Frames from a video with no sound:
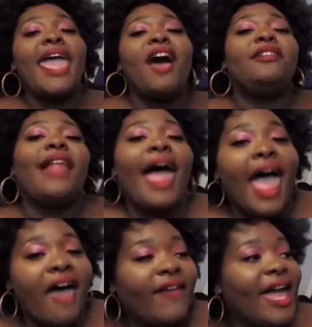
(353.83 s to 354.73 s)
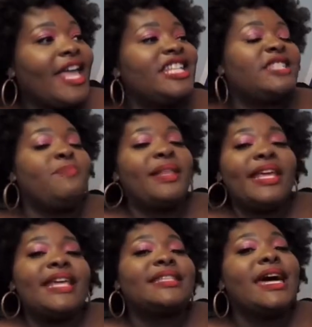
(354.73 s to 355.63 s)
on live and he's
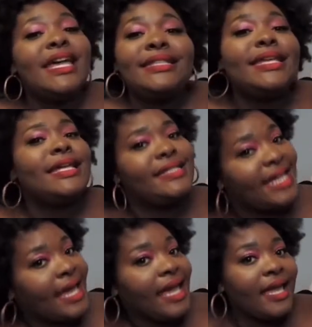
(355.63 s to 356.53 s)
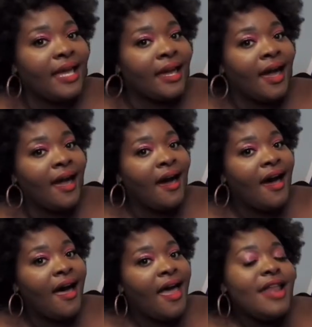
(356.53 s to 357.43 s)
spilling his auntie tea.
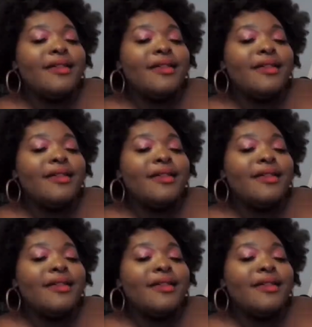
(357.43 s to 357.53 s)
Now,